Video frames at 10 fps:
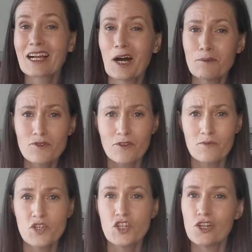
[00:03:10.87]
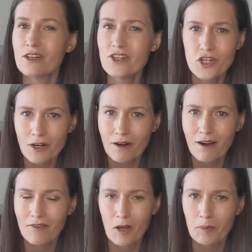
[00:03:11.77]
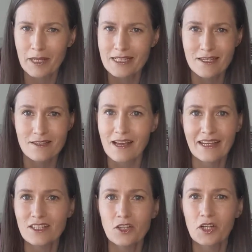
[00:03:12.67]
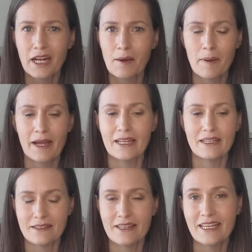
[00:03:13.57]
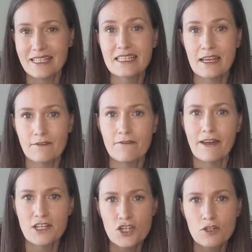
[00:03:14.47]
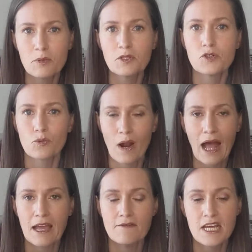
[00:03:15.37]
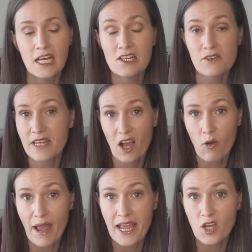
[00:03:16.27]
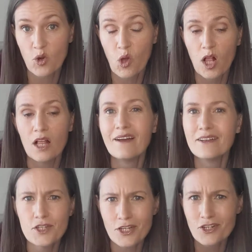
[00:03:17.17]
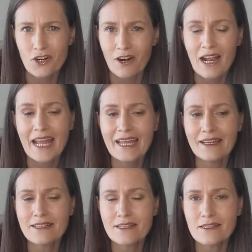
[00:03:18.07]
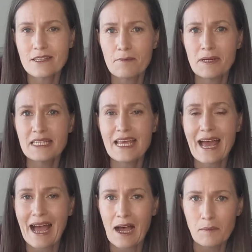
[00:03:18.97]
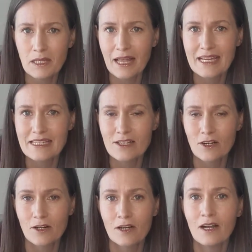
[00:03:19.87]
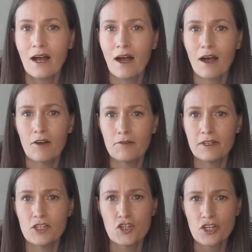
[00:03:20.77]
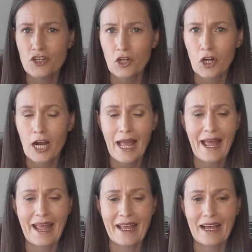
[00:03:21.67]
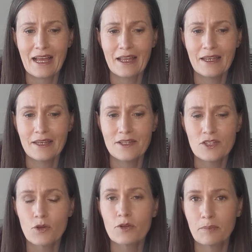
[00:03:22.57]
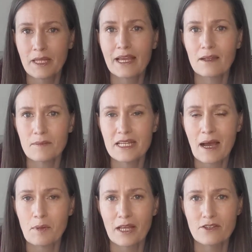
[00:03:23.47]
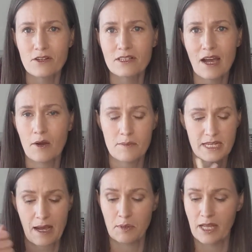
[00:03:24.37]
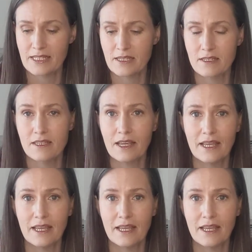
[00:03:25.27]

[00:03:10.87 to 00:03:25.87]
comes from ginger, of all places. I had to look it up. It said vegetable derived, so I was like, okay, cool, ginger. It's the metabolizer of ginger, and so the plant metabolizer. It's how it metabolizes